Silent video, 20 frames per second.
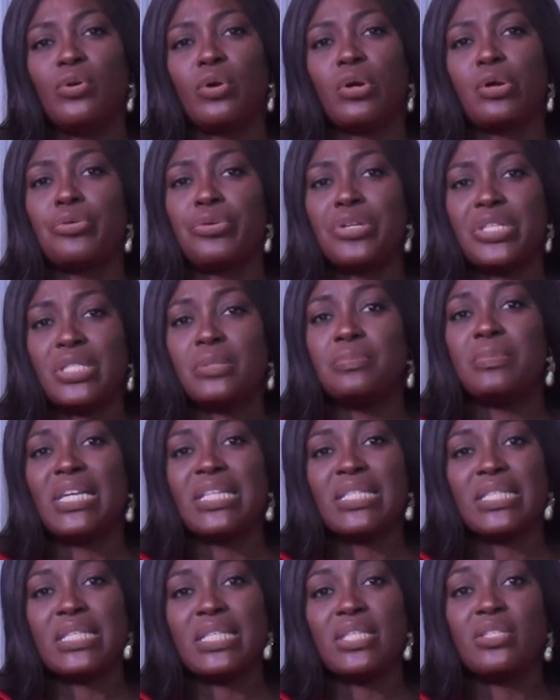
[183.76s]
for
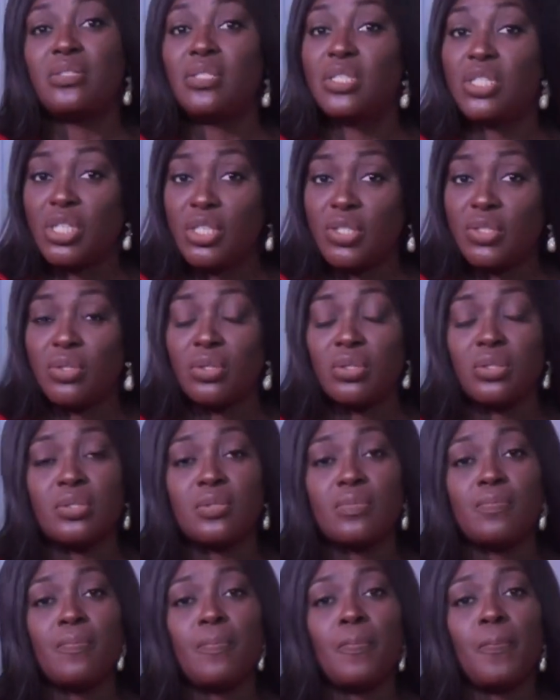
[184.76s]
Christmas is
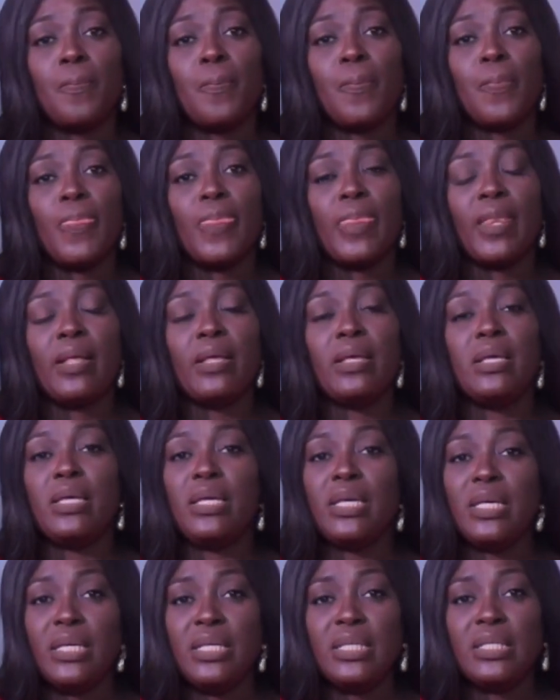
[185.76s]
Jesus. He
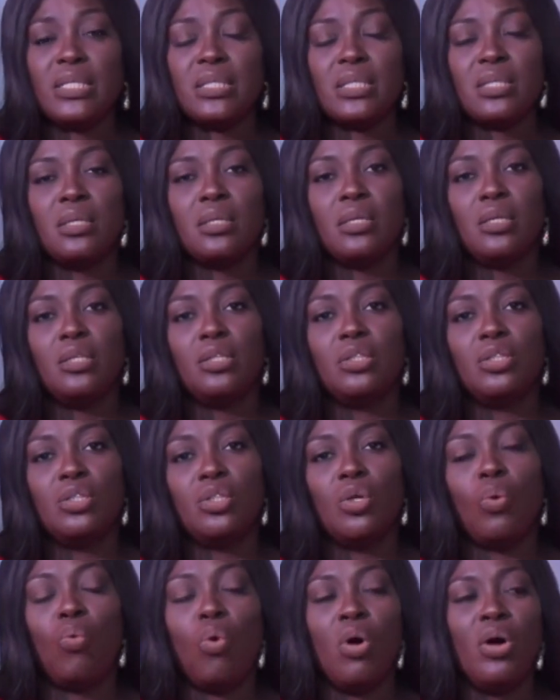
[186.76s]
is
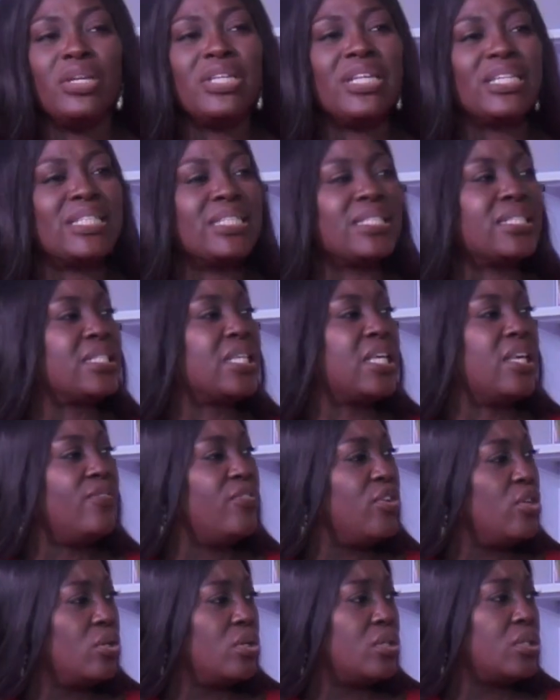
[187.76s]
the one that is
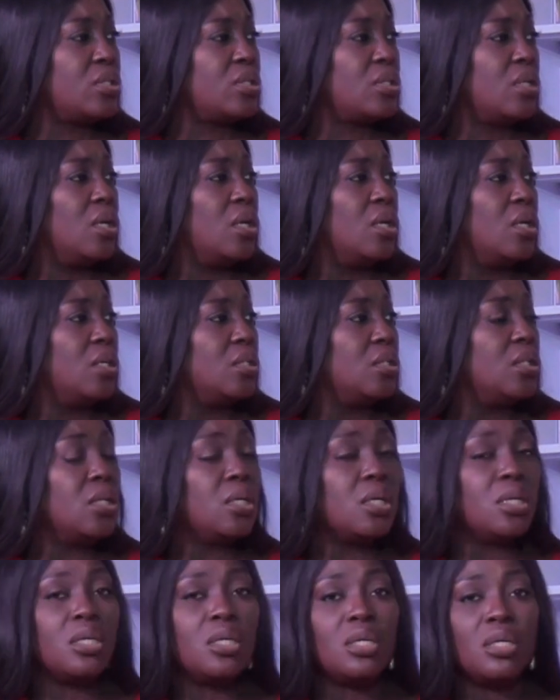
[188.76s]
giving us
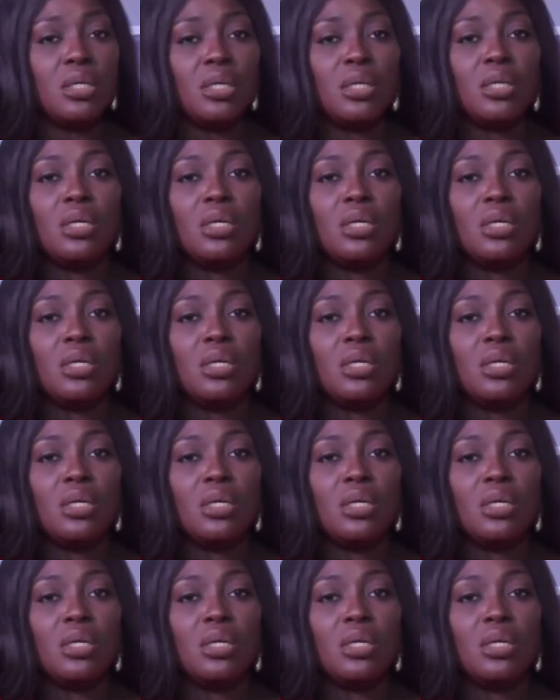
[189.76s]
the